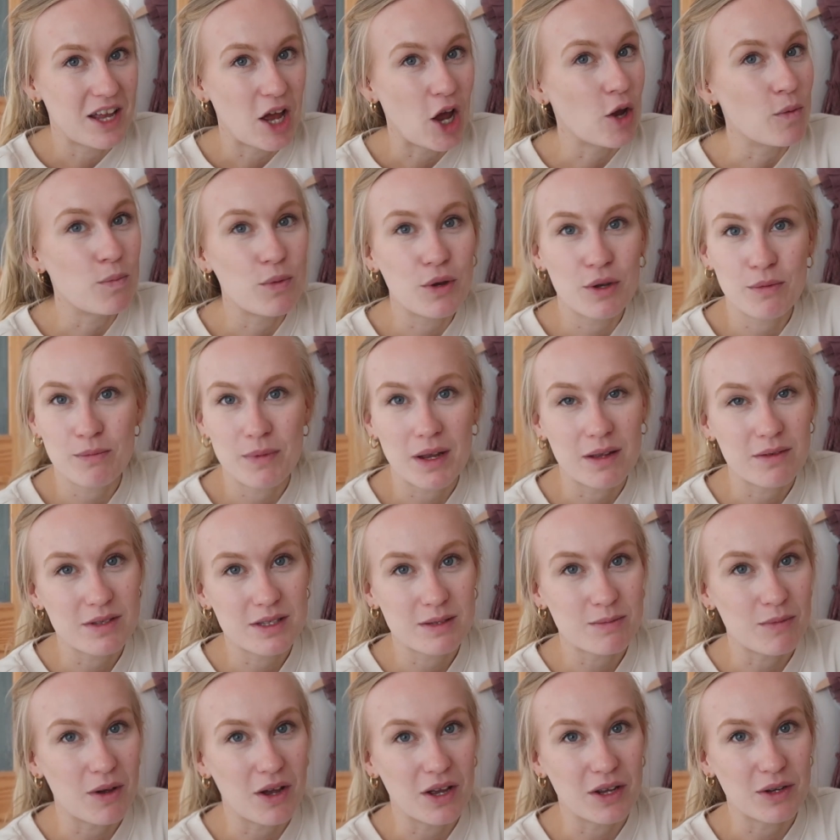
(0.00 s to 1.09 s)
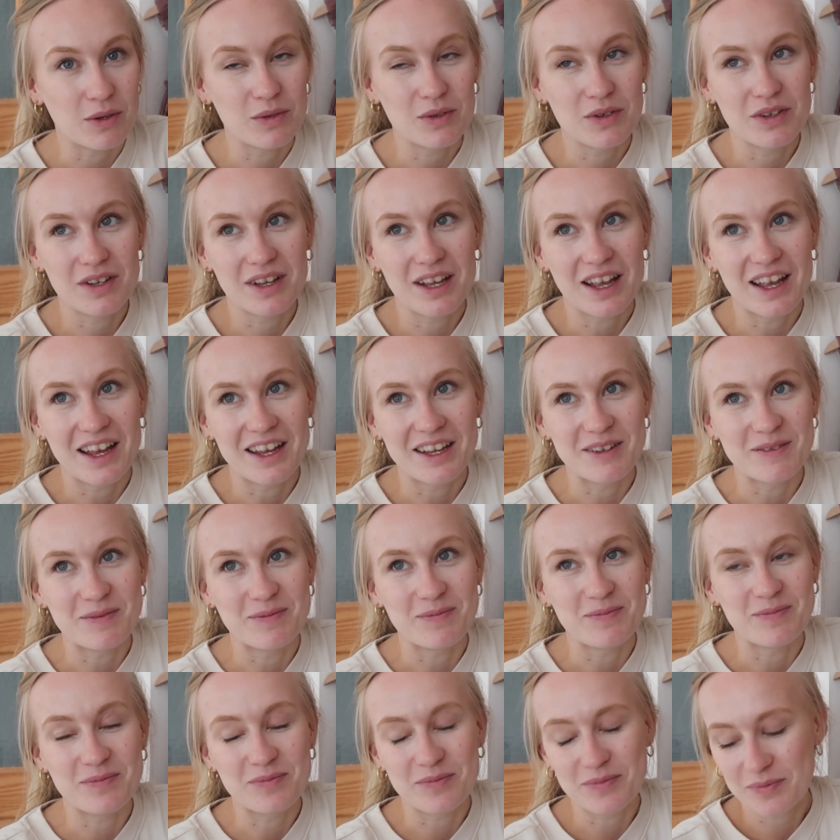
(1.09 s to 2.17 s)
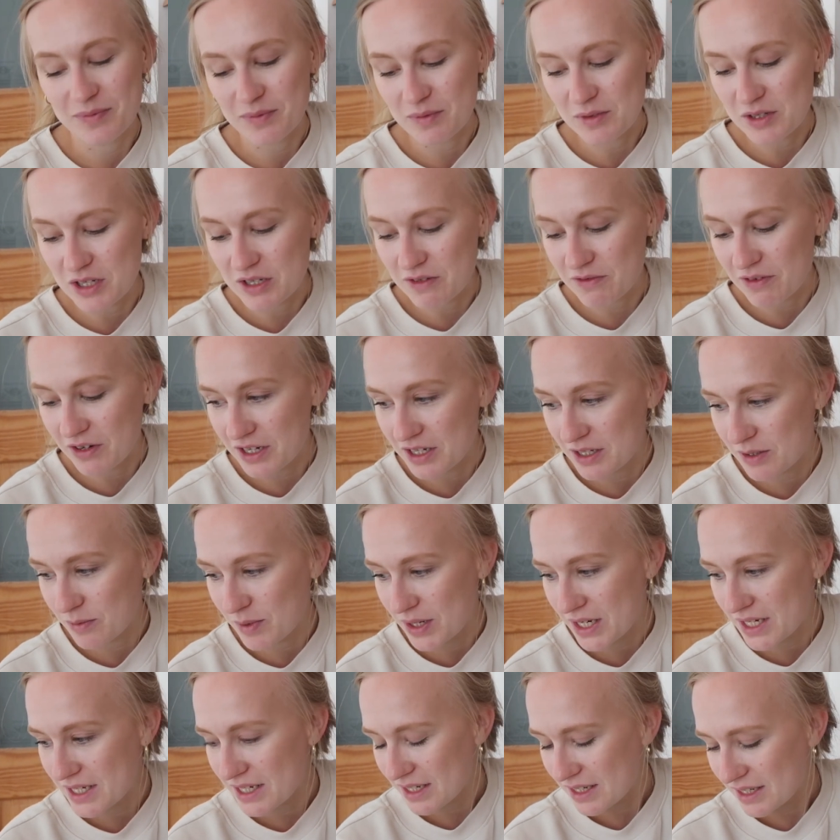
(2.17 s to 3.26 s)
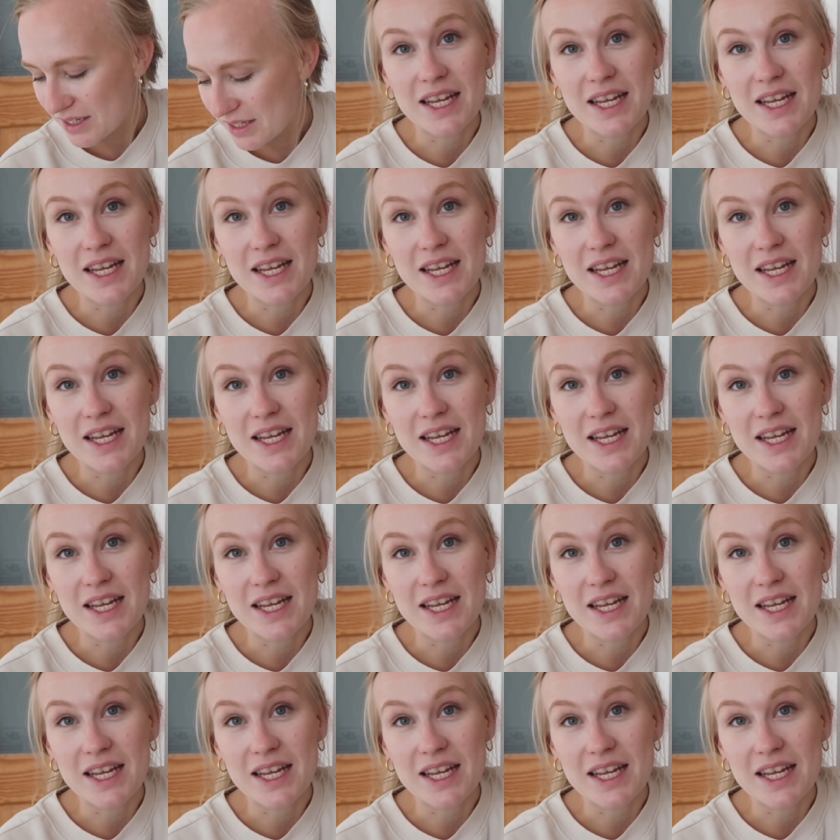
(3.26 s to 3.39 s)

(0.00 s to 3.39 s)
open mouth smile, which is very sweet.